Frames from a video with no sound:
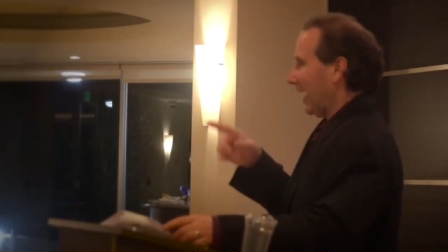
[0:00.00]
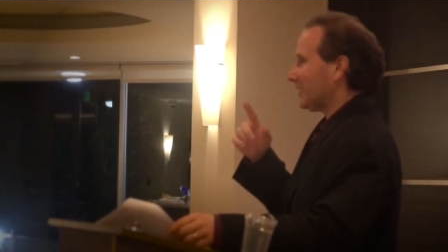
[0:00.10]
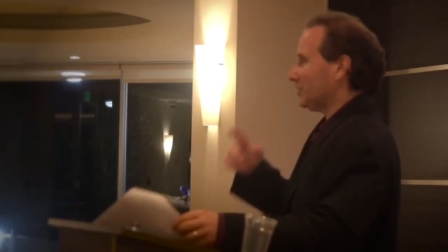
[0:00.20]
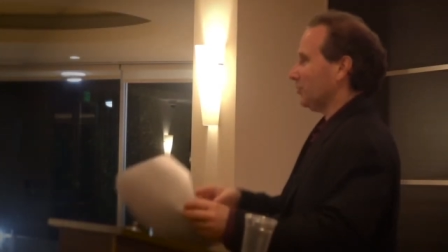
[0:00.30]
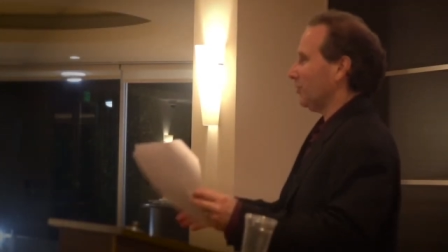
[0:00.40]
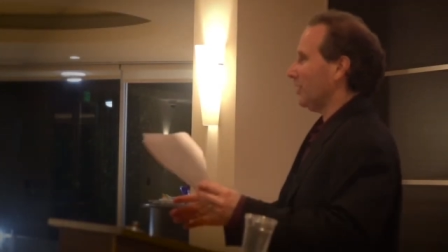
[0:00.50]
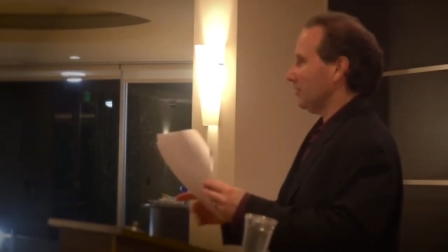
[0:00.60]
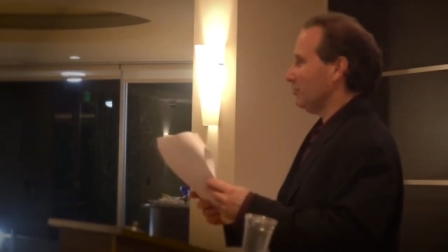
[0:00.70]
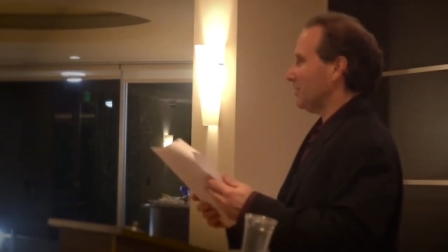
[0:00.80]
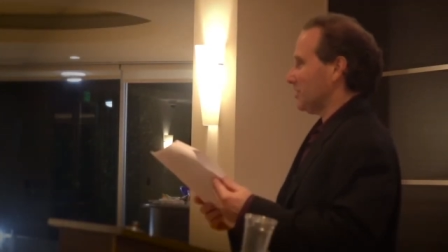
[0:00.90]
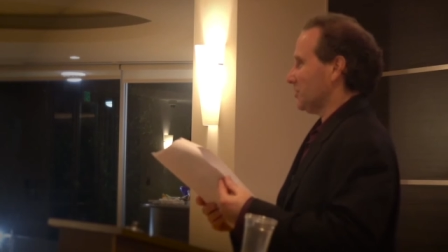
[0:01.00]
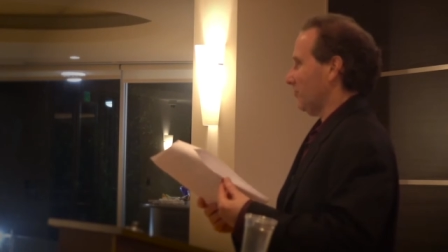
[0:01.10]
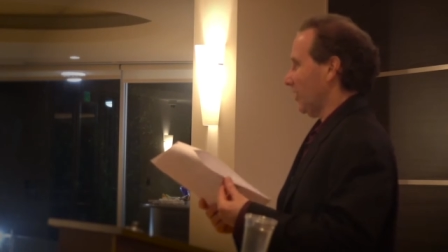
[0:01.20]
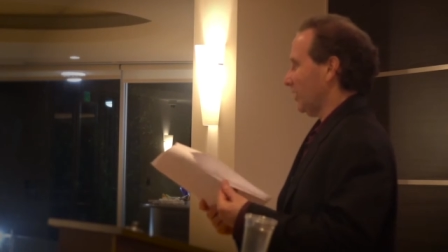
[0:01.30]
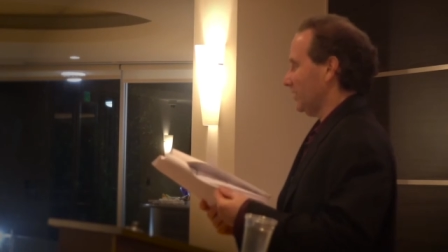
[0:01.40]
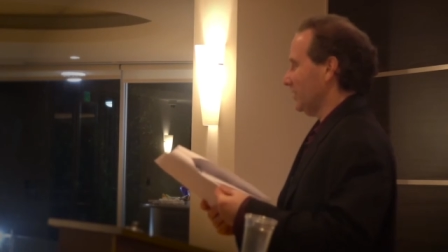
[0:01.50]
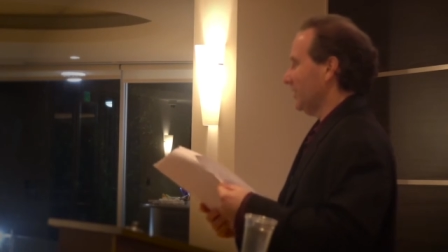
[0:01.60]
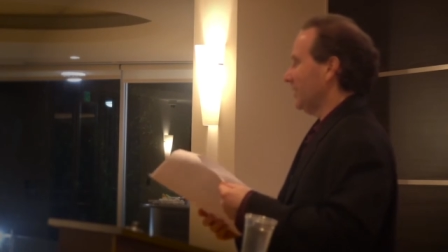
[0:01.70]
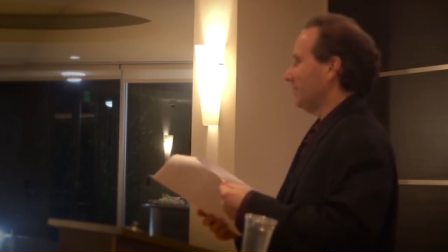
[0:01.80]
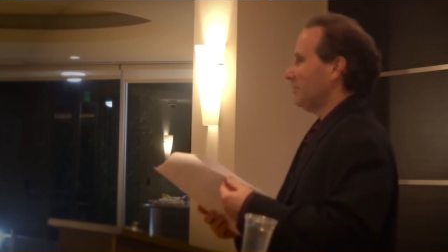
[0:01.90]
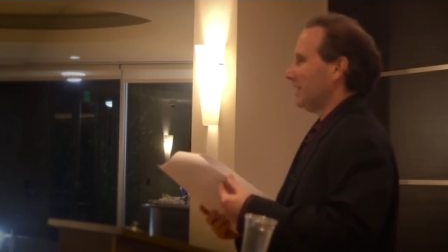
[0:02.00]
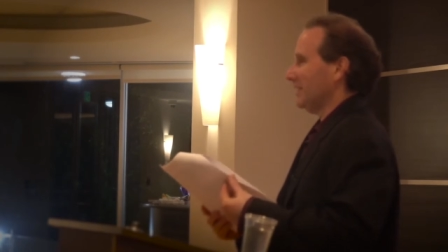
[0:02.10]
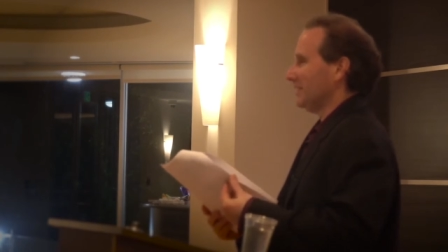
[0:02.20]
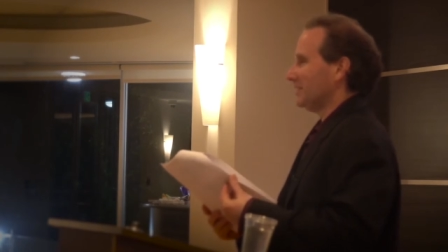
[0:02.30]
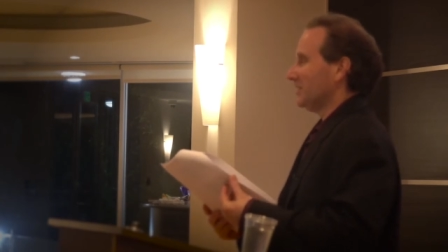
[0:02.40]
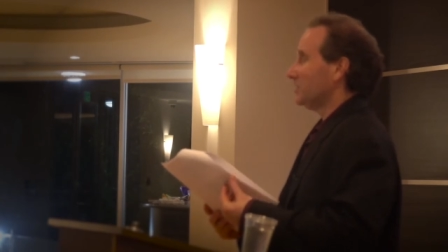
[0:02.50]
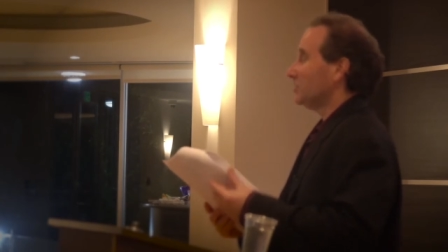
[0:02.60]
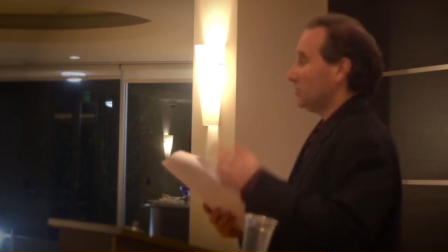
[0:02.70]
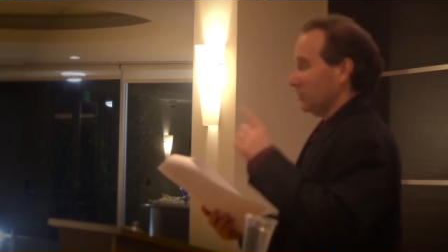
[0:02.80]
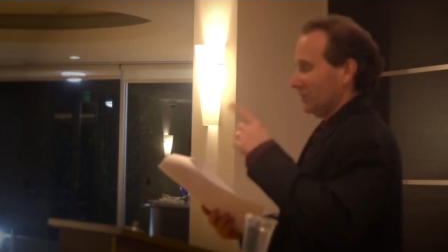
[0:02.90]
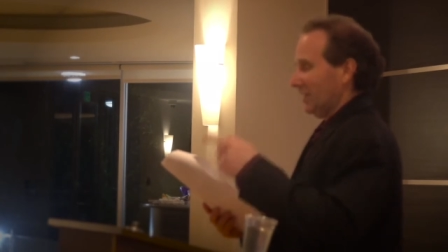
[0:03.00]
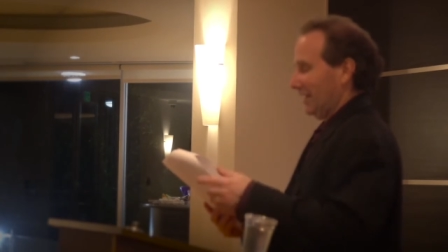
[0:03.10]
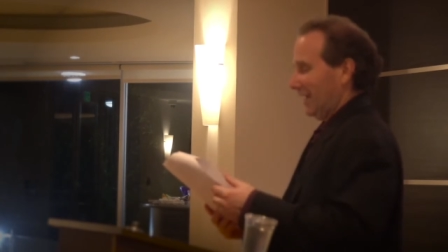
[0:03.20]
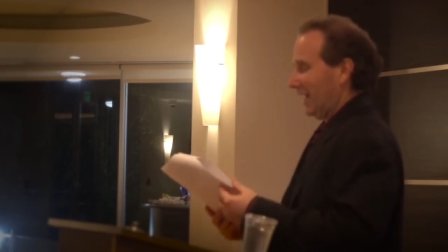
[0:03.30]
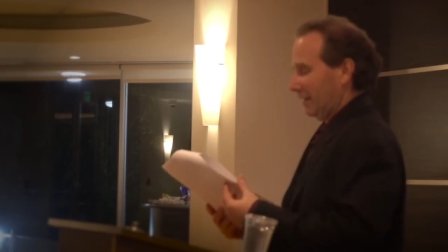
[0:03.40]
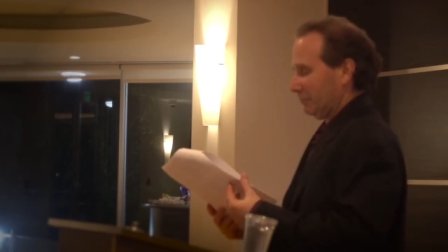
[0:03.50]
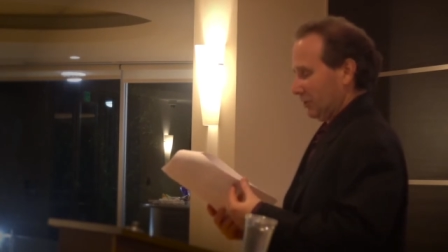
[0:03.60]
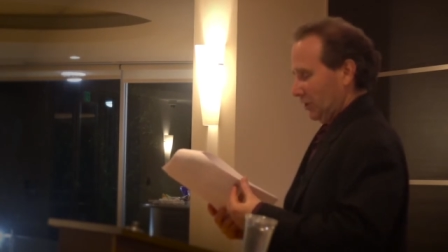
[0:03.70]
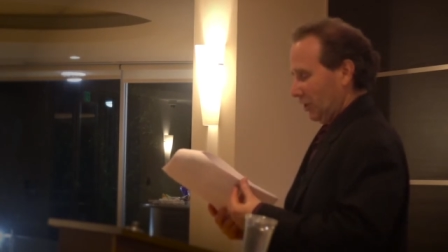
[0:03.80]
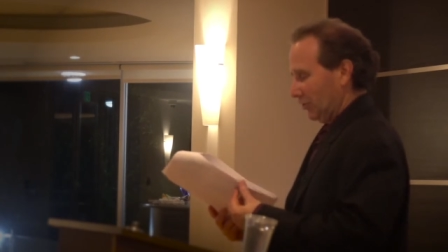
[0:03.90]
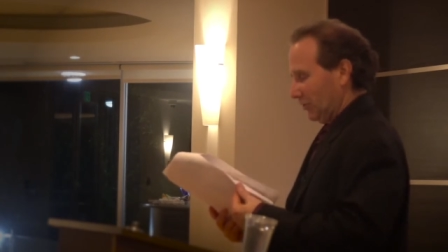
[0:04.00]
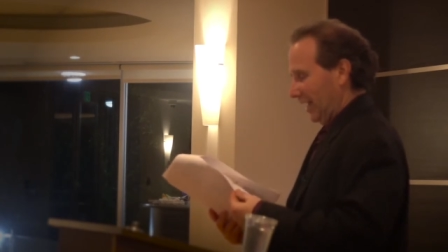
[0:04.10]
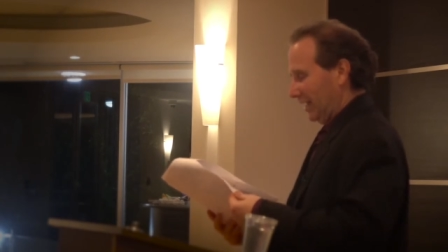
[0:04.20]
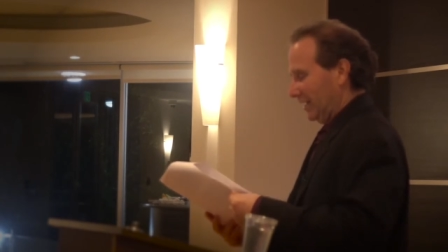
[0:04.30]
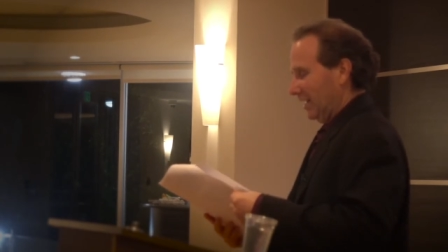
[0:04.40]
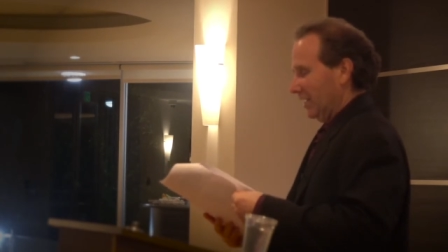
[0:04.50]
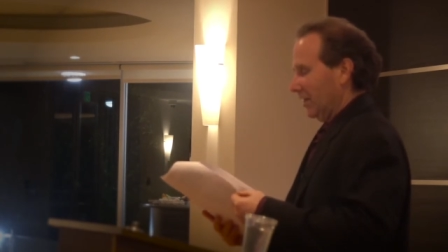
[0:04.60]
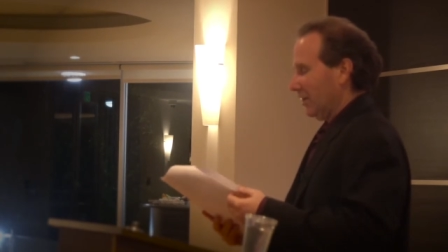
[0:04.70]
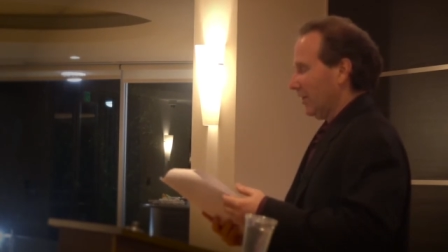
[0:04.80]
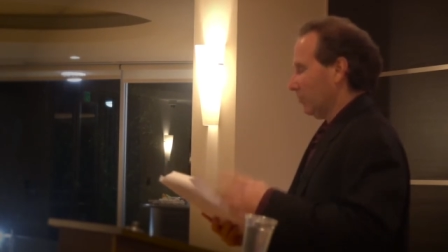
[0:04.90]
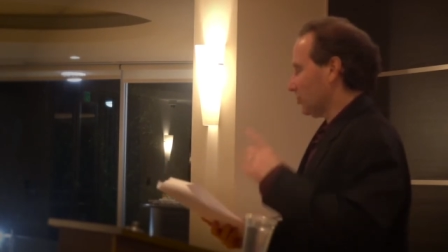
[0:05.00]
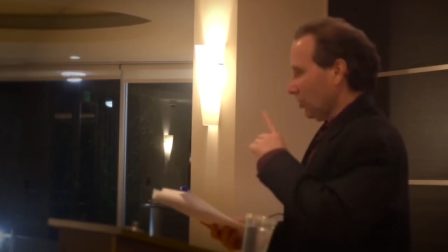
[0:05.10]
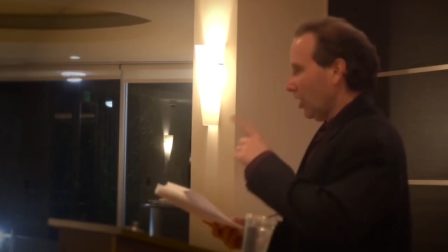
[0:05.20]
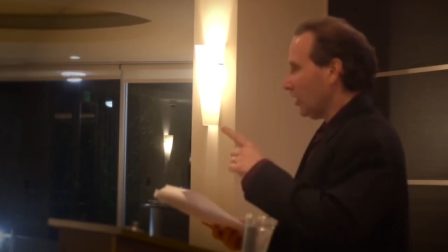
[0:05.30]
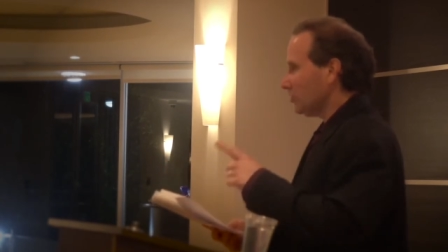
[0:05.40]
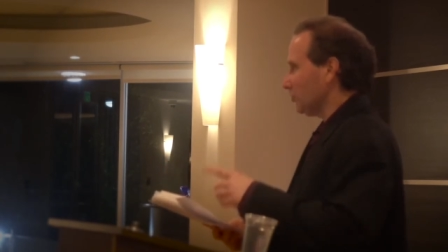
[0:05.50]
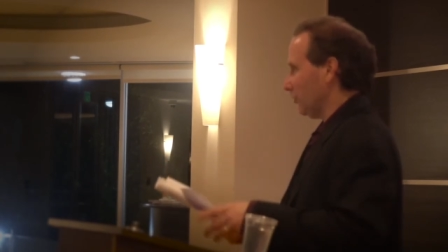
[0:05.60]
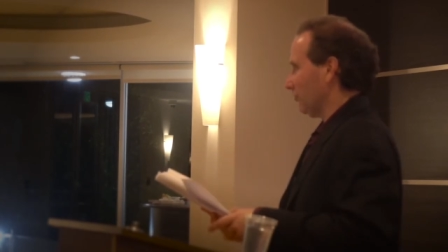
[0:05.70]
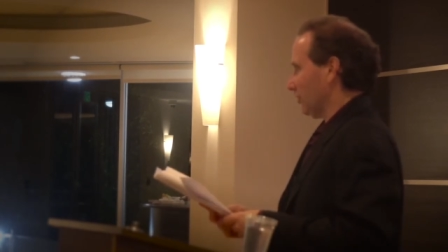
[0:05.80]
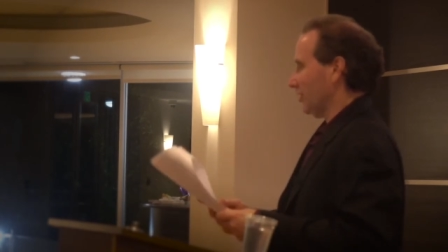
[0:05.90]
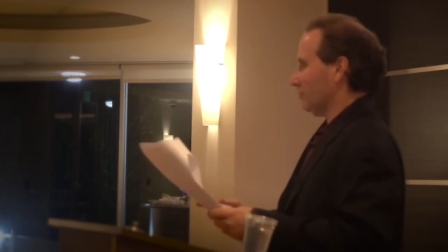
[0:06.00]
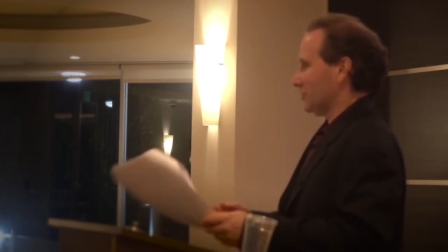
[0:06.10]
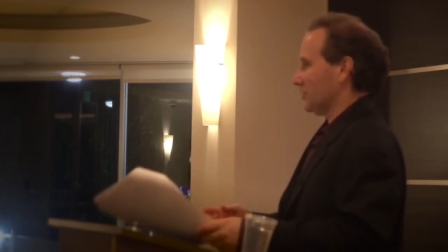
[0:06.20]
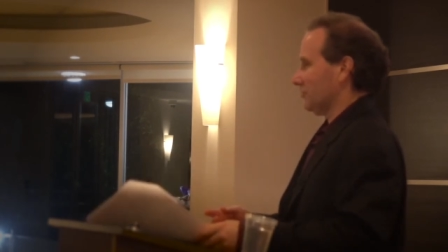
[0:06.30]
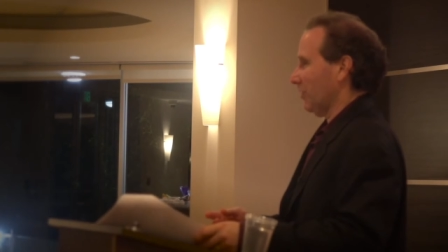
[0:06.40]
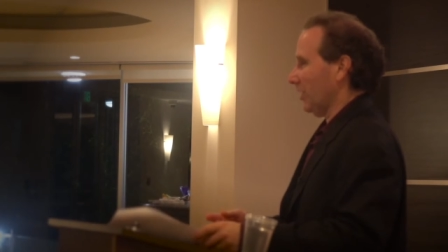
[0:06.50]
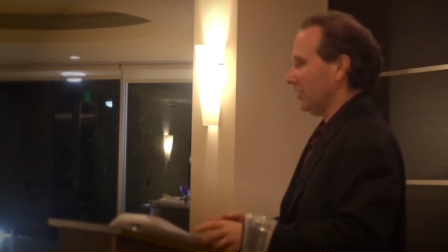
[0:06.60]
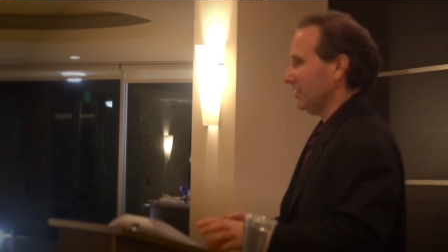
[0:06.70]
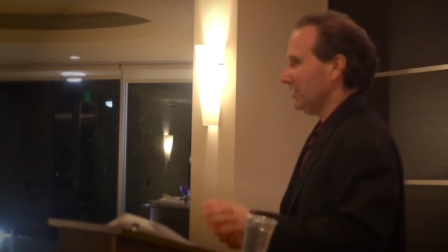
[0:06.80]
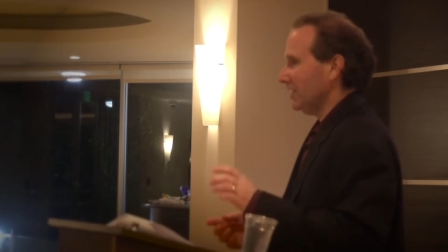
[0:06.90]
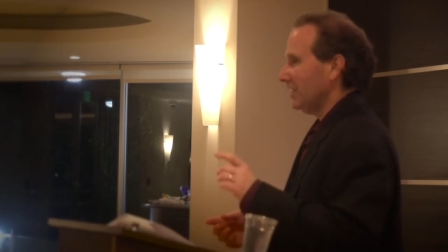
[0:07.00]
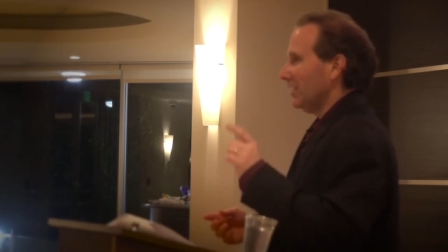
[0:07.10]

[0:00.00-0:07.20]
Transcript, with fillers: back to Olympus Has Fallen because I, I happen to know that there was a lawsuit over Olympus Has Fallen.